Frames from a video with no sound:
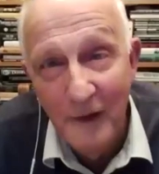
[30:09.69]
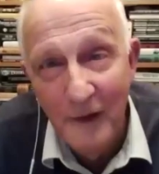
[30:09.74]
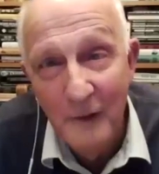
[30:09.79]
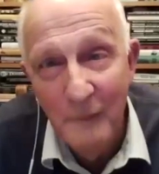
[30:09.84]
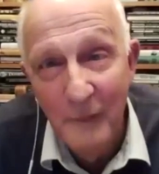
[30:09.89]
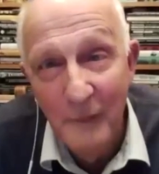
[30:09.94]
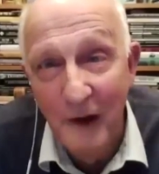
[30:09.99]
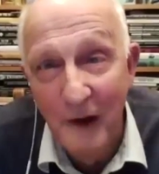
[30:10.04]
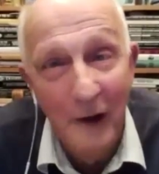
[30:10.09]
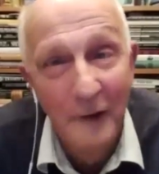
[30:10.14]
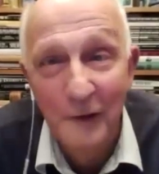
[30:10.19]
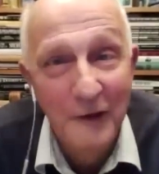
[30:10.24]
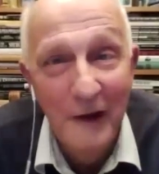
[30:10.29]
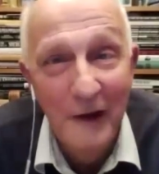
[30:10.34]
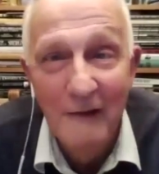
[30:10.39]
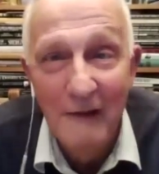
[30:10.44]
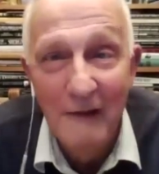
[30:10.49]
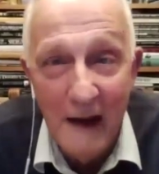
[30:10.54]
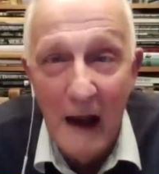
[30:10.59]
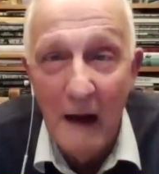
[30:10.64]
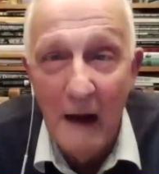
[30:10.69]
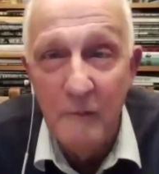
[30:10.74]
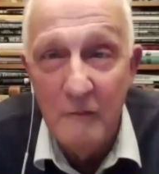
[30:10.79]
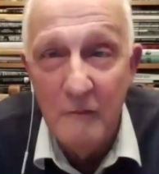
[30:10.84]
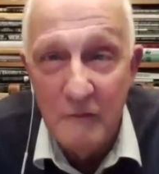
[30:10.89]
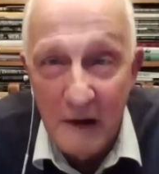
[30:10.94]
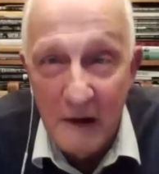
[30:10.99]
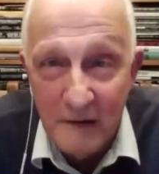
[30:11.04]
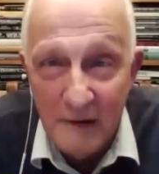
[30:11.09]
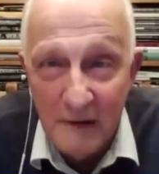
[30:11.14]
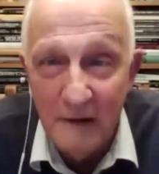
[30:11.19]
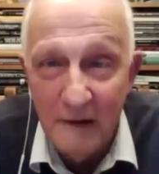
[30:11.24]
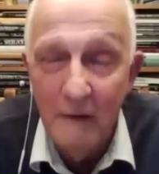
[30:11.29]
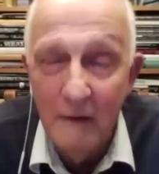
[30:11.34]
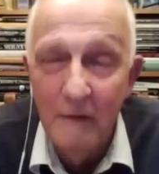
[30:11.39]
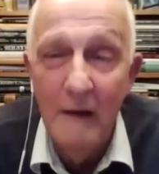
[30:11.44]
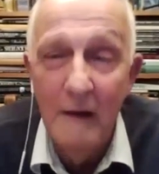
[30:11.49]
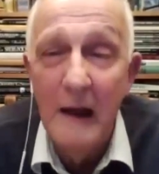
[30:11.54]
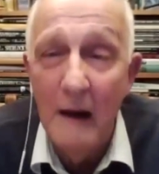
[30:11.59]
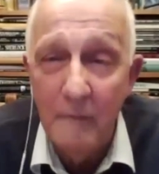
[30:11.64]
because they haven't written it,
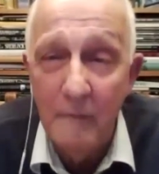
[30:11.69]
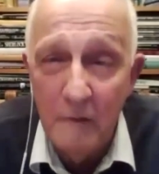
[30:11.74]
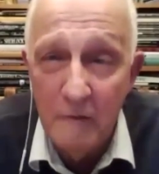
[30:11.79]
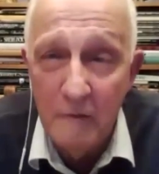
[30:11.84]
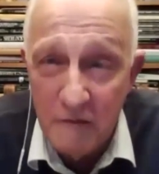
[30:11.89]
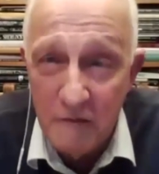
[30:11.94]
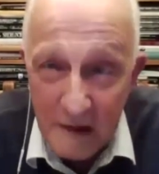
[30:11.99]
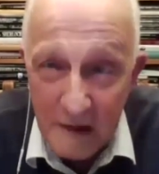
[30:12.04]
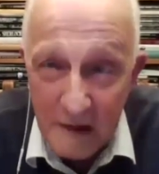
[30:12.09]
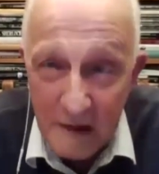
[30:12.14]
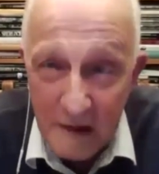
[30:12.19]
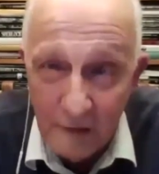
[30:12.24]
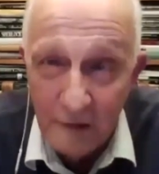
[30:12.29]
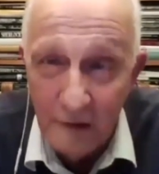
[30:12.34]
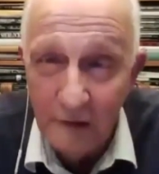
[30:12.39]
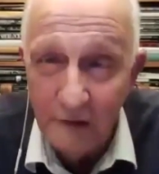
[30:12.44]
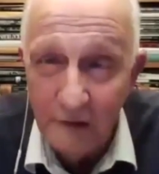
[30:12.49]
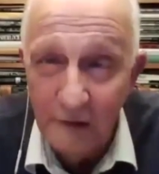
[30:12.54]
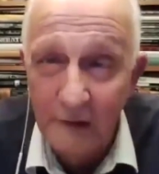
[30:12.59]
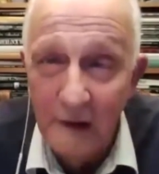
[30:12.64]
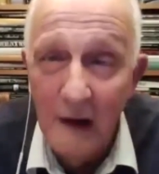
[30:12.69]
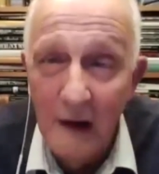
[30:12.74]
they haven't researched it.